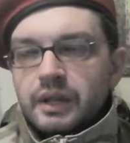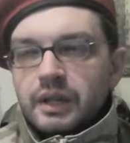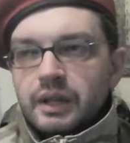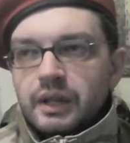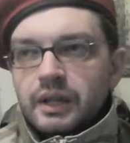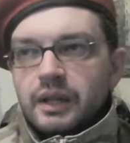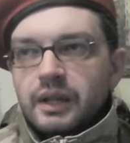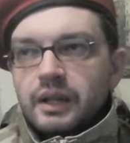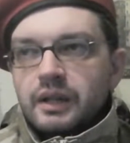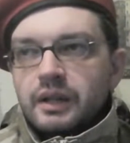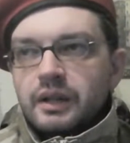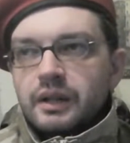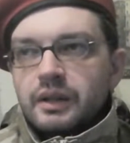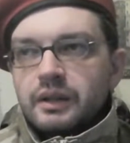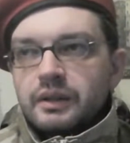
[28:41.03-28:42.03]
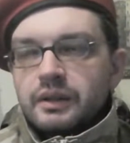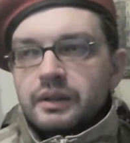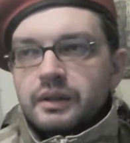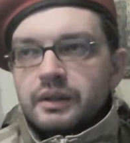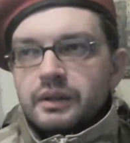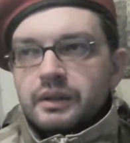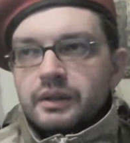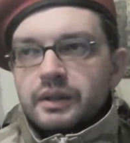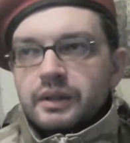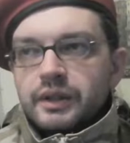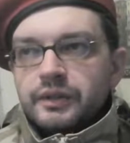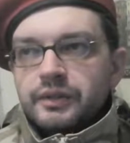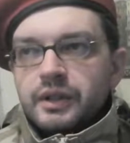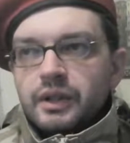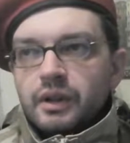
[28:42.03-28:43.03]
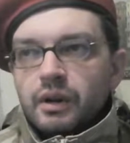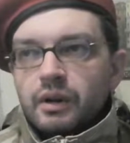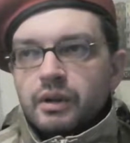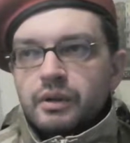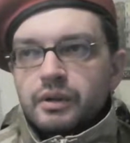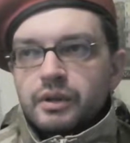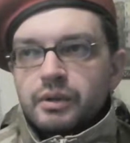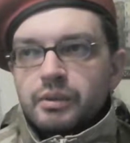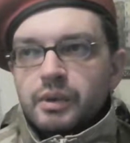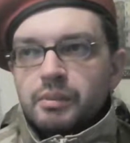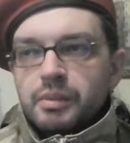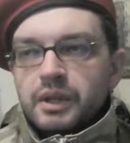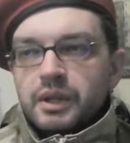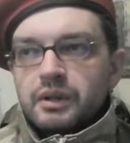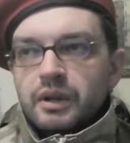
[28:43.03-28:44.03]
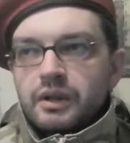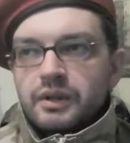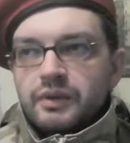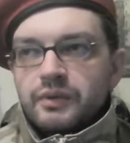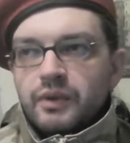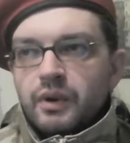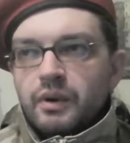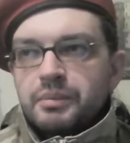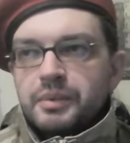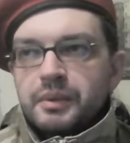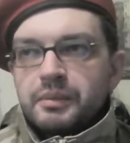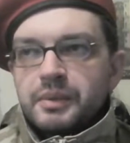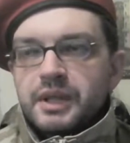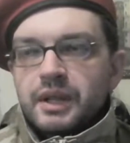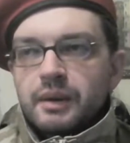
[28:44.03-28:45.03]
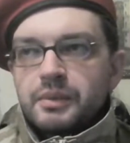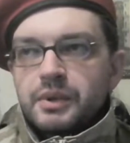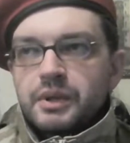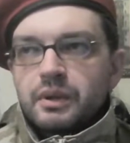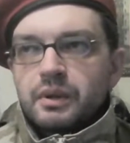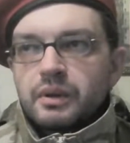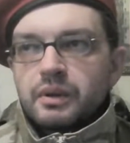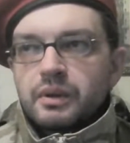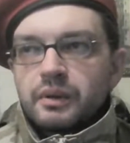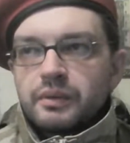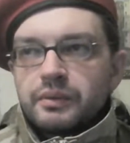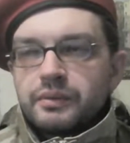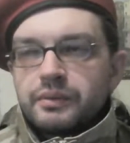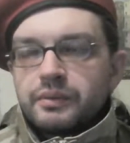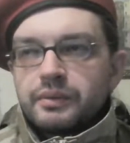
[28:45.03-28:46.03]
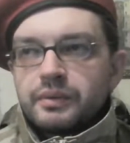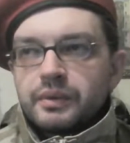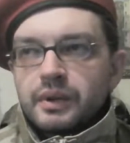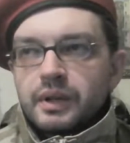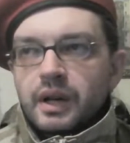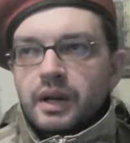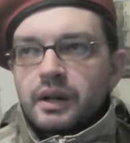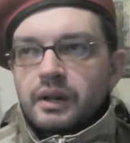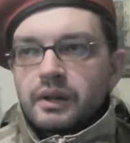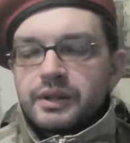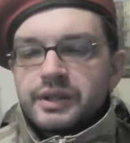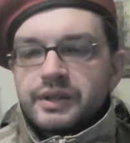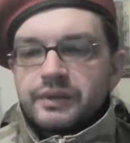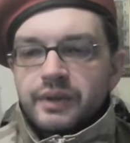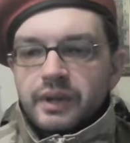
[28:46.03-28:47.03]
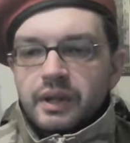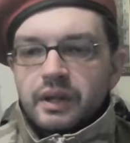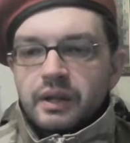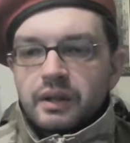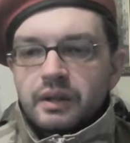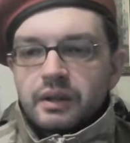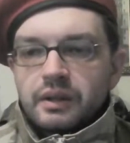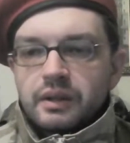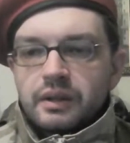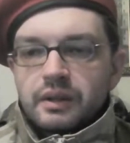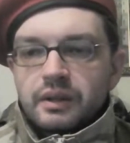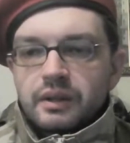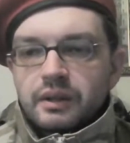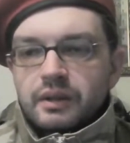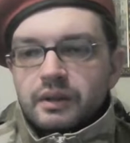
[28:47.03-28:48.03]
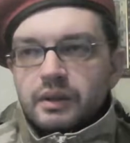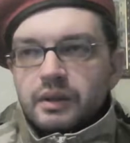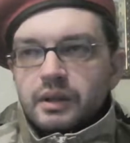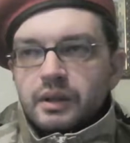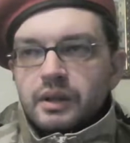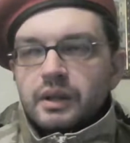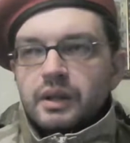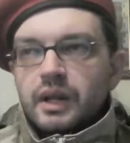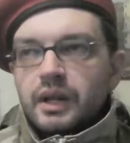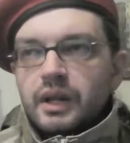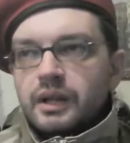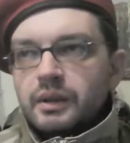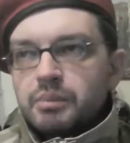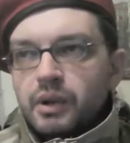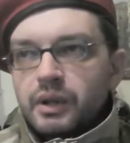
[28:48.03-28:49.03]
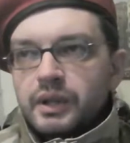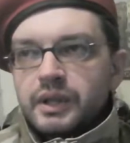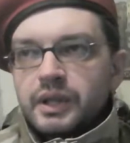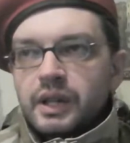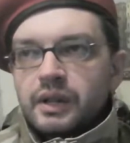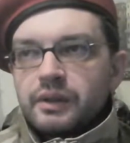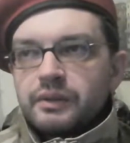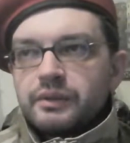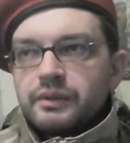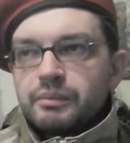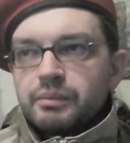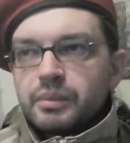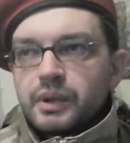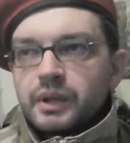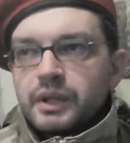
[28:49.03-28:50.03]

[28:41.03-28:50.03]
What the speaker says: clear if the AUKUS will be transformed in some sort of Anglosphere and political